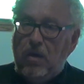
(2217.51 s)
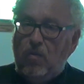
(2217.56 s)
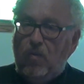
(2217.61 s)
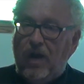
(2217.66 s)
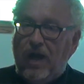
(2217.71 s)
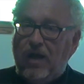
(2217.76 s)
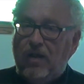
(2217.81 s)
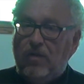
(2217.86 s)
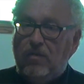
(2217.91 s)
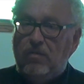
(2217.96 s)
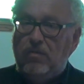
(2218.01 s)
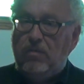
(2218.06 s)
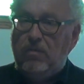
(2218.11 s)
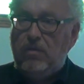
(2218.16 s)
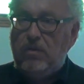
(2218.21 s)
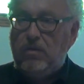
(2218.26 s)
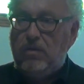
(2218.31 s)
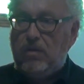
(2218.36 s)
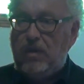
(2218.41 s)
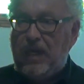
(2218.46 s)
Well,
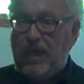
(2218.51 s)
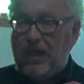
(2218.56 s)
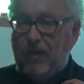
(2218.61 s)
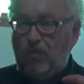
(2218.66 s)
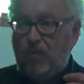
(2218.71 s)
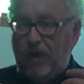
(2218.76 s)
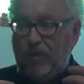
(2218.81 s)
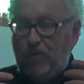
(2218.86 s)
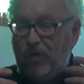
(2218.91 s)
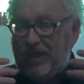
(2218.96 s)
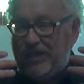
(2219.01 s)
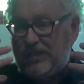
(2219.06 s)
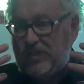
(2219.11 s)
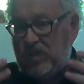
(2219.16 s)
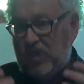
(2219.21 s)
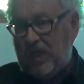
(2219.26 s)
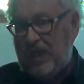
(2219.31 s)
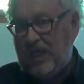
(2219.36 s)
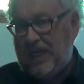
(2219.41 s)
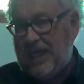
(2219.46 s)
when we
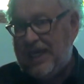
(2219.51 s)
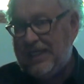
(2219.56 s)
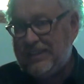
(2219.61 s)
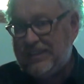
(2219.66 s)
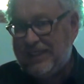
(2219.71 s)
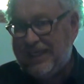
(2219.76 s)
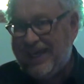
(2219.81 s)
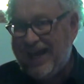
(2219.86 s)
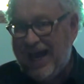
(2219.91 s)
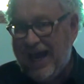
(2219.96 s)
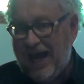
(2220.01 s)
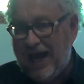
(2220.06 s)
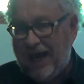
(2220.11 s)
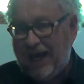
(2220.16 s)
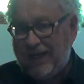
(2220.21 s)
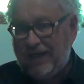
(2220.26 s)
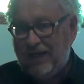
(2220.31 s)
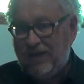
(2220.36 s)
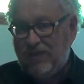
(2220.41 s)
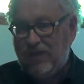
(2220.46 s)
sin against
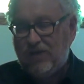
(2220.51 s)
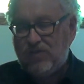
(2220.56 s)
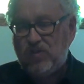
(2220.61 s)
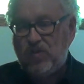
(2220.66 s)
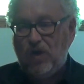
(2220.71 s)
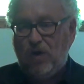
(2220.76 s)
God, there's